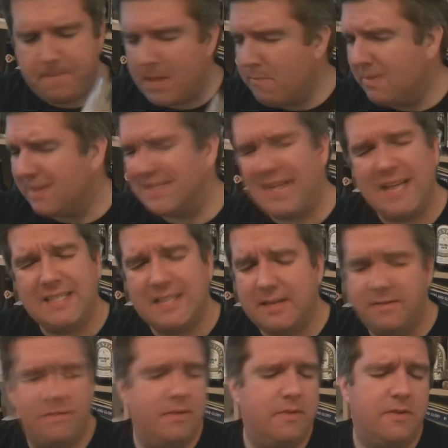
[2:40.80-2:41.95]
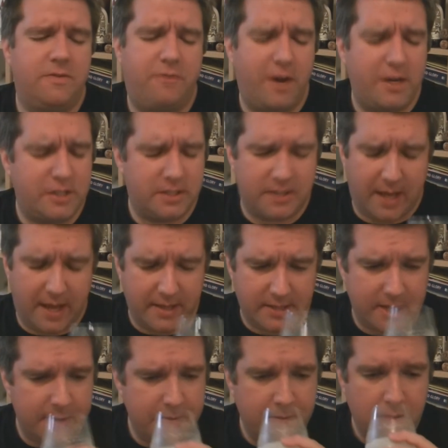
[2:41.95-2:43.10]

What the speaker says: But tasting fresh as daisy.